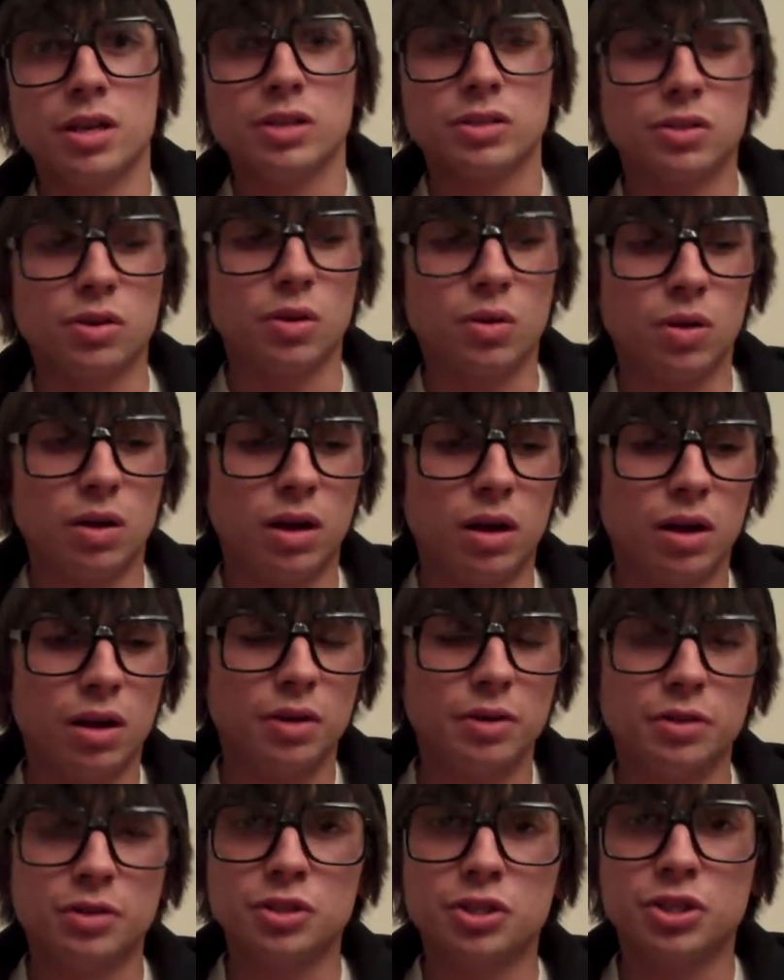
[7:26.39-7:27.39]
So
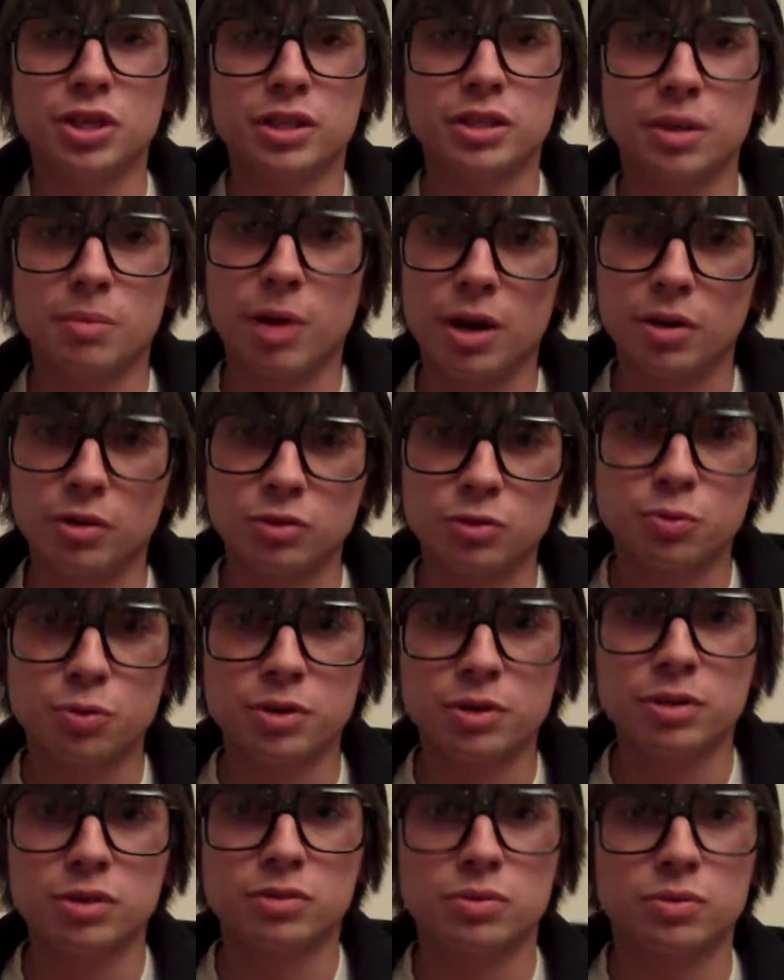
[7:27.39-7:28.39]
uh, you can check them out on
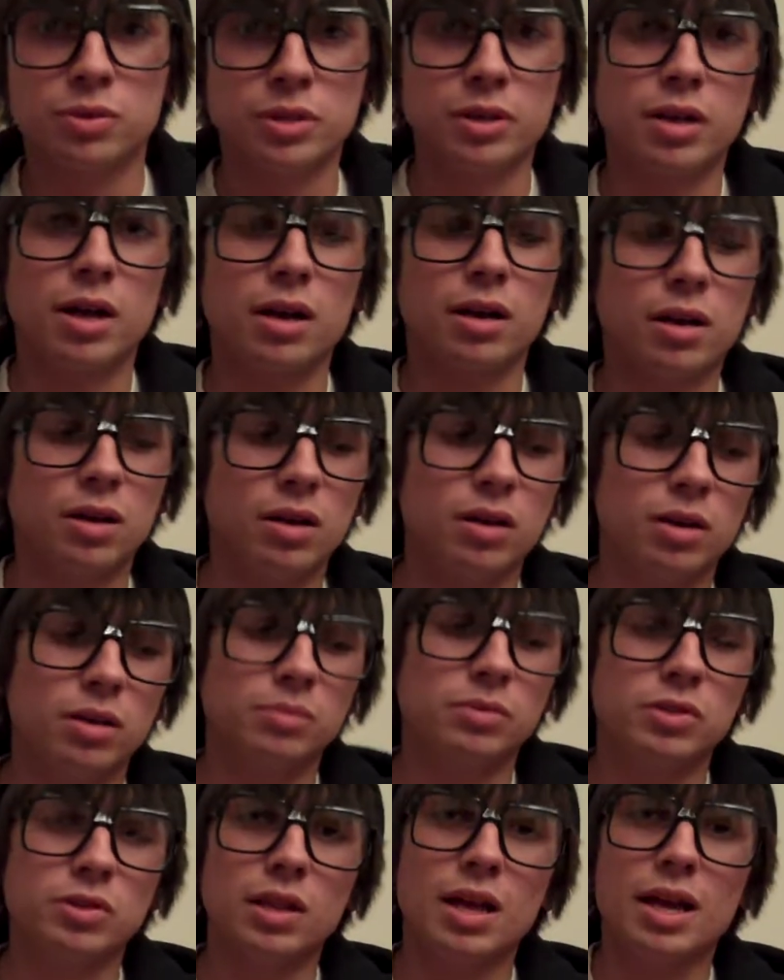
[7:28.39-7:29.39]
Twitter,
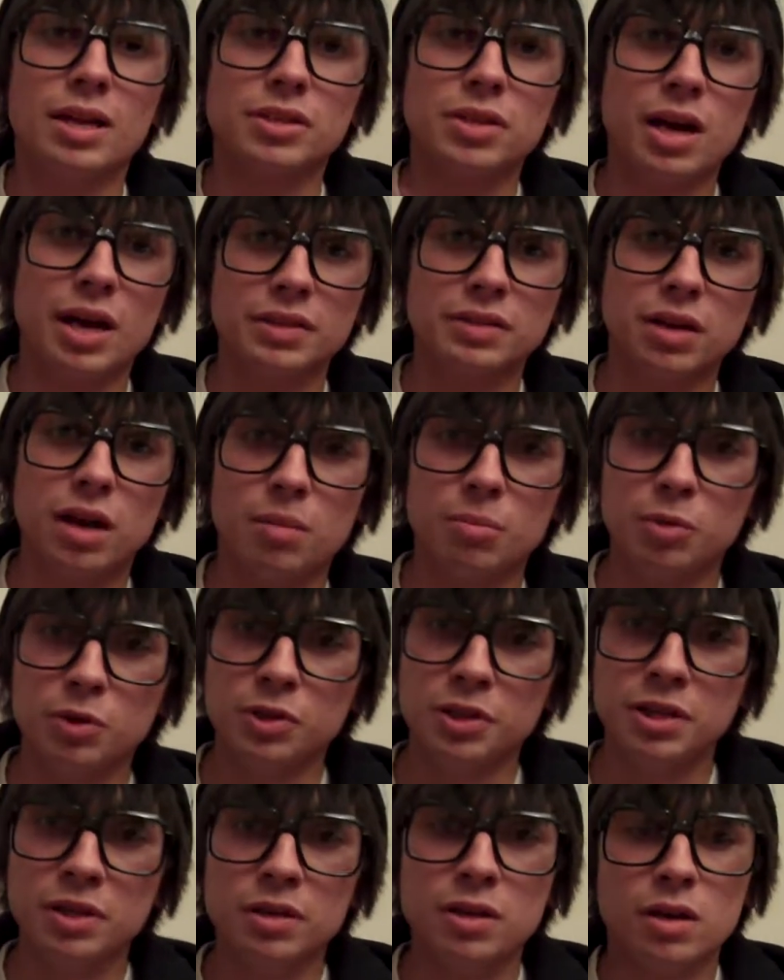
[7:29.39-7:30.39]
twitter.com slash high top
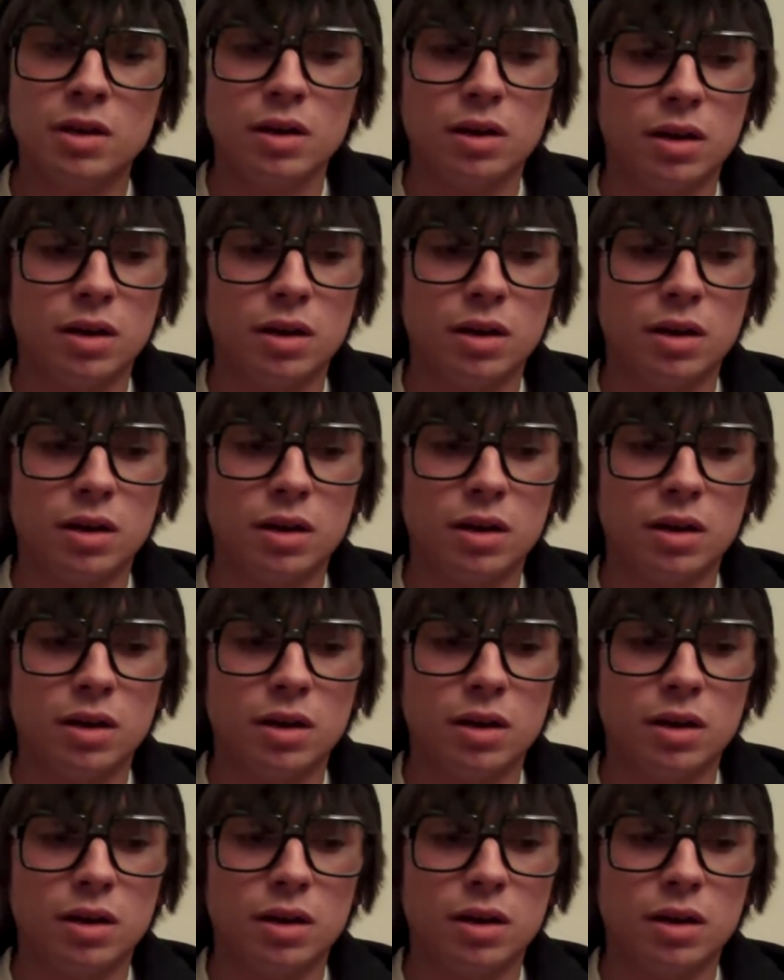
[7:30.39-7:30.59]
bully.